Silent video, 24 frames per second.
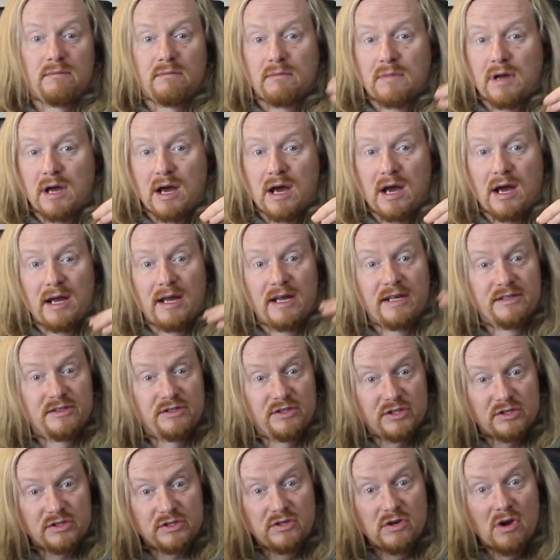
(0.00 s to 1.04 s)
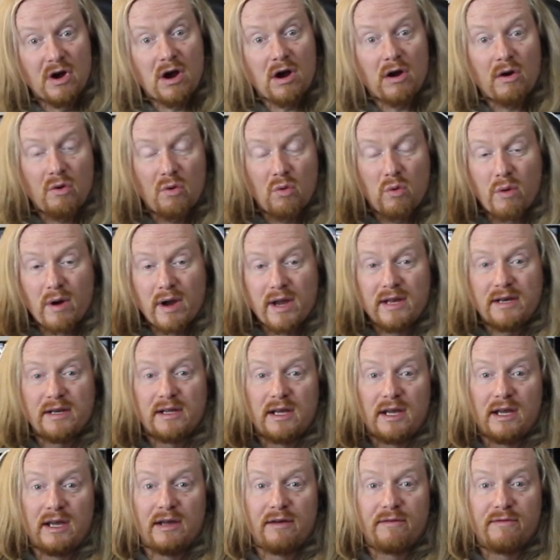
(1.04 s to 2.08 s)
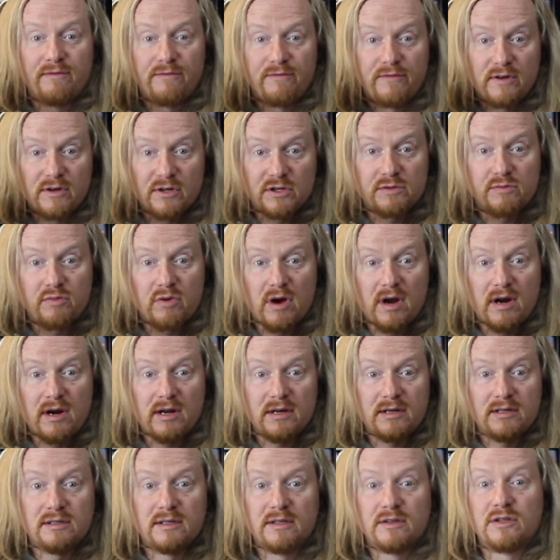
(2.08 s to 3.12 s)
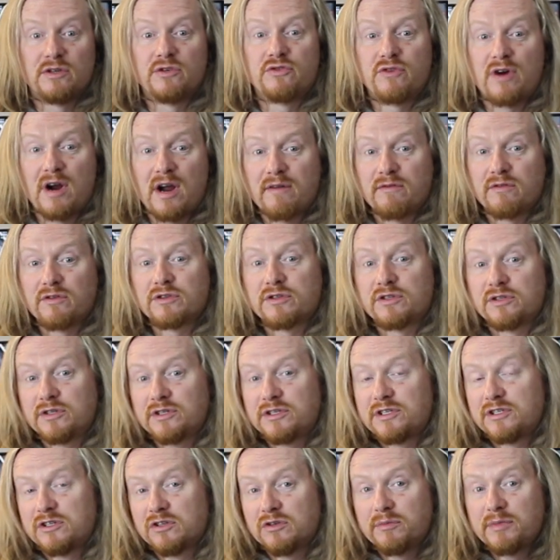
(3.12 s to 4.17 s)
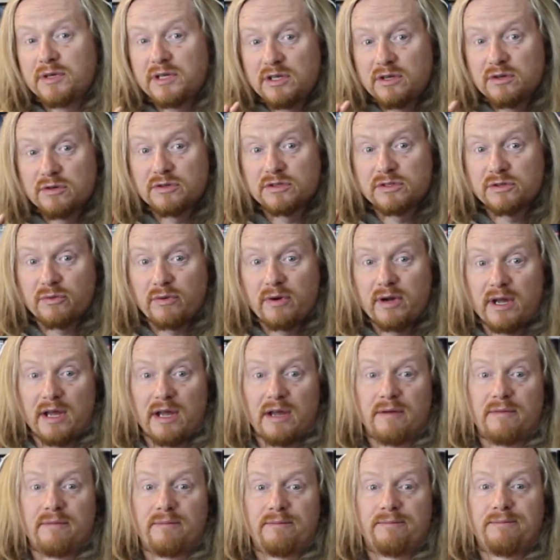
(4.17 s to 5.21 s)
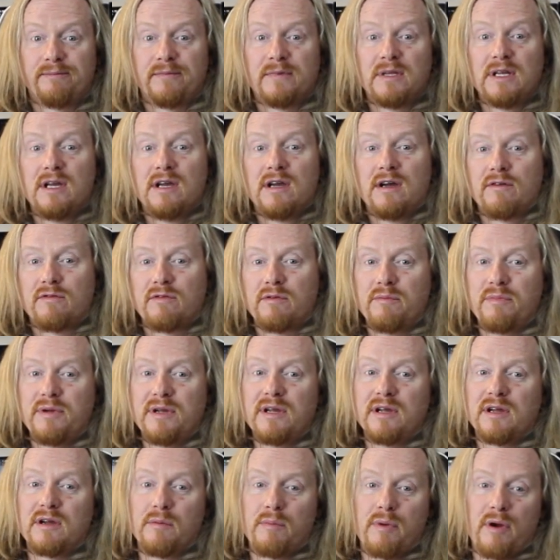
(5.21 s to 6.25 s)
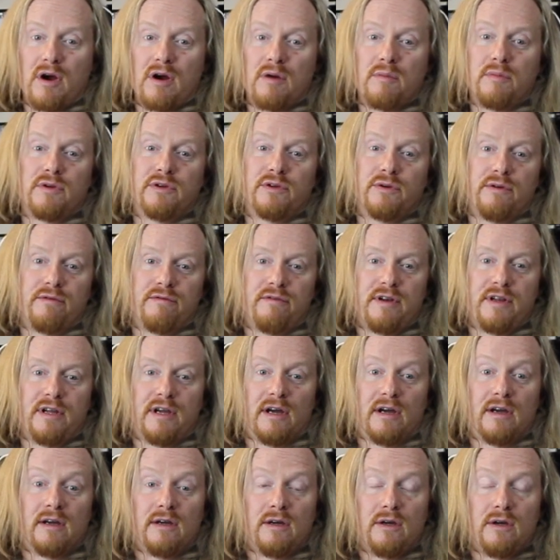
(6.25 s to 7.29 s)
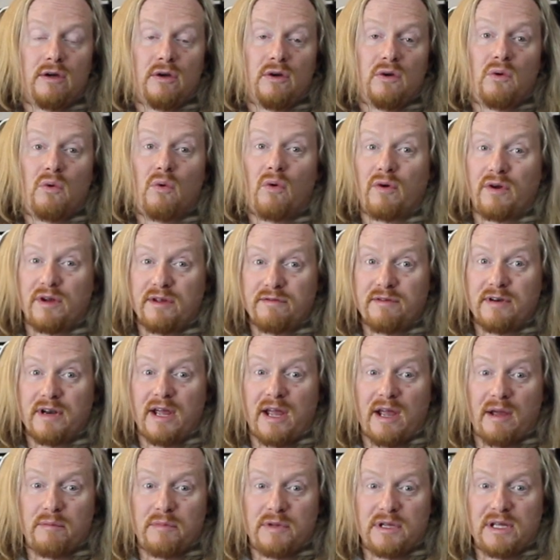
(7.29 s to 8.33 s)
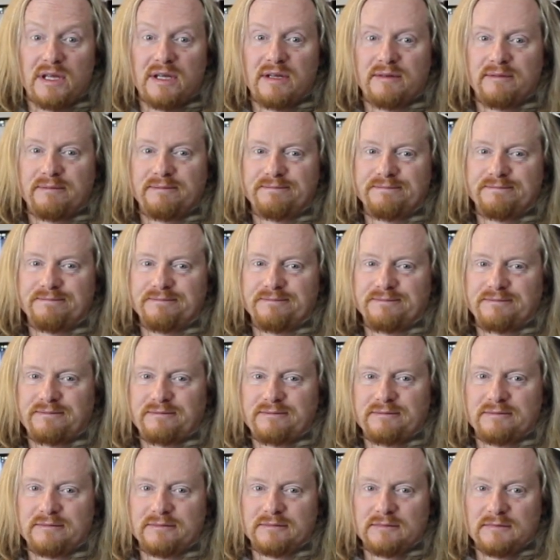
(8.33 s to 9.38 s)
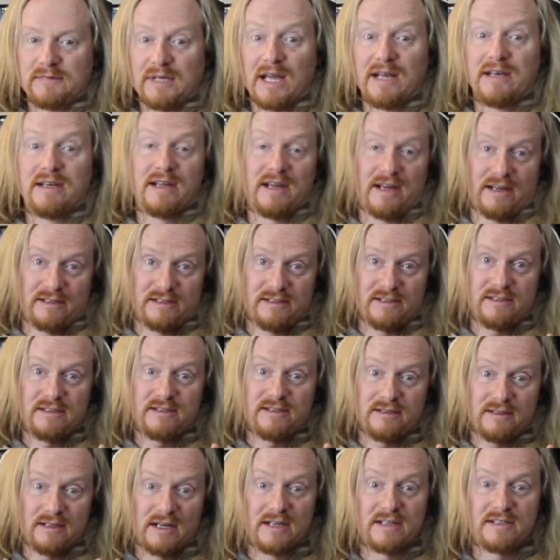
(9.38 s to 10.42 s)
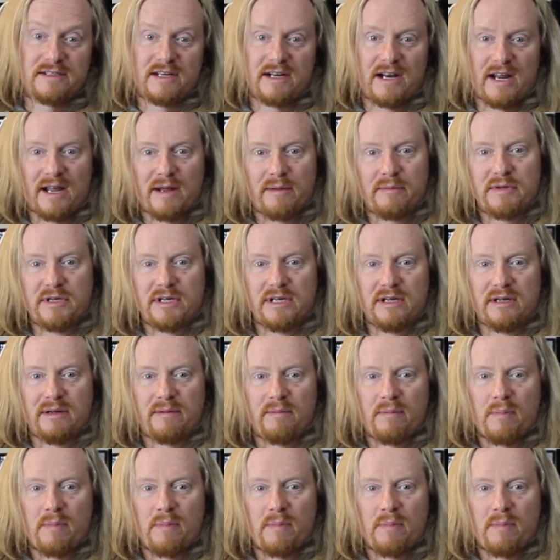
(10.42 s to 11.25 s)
It's just not quite a finished product, and the drivers could still be years away from being comparable to NVIDIA or even AMD. And yes, I said AMD.